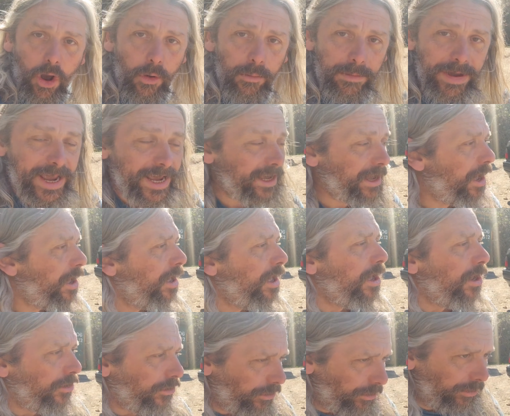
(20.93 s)
me,
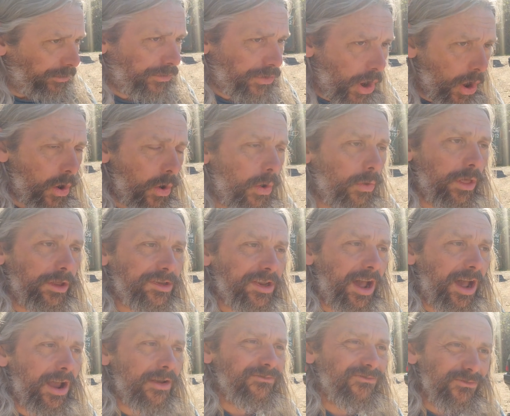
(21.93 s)
you'll know that
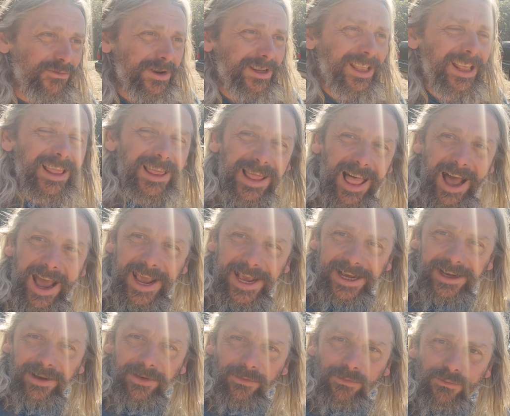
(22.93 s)
I really like
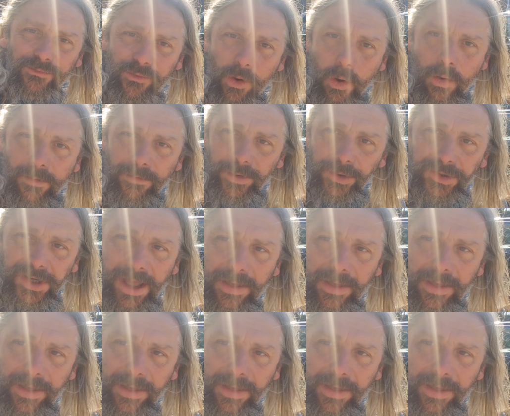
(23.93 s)
Rovers. I